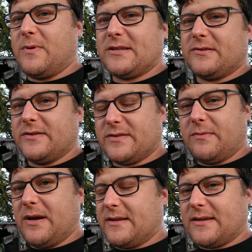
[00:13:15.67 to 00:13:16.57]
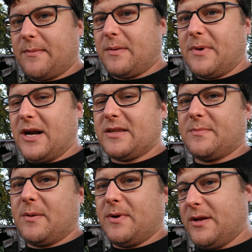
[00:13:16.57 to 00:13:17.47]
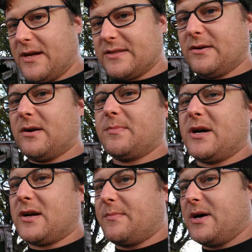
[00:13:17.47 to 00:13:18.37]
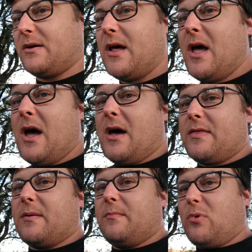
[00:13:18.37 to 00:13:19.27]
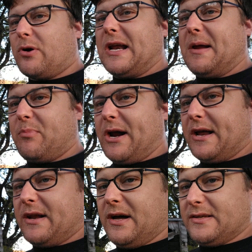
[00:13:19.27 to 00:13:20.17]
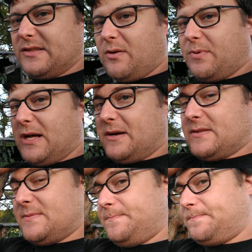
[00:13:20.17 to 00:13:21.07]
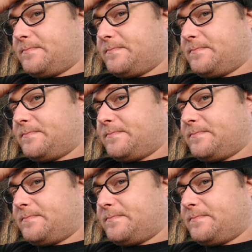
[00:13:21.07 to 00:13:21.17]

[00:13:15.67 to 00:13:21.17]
Western's the one that's coming to mind at the moment. You guys know what I'm talking about. The more name brand snow plows.